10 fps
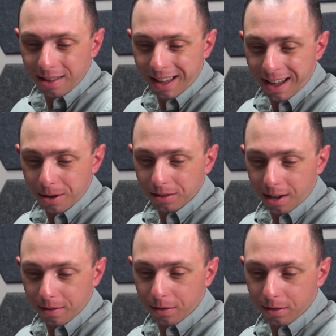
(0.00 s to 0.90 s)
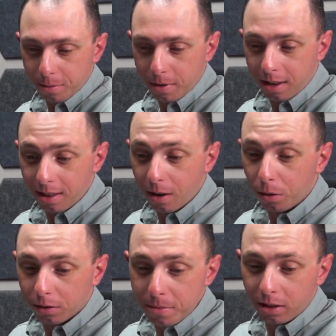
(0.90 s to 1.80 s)
and the House Conference Committee that
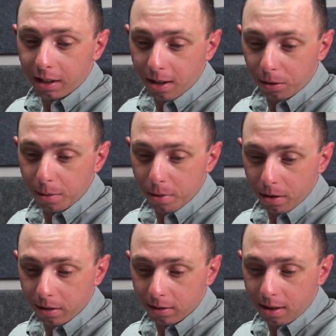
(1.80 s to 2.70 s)
ultimately killed the bills.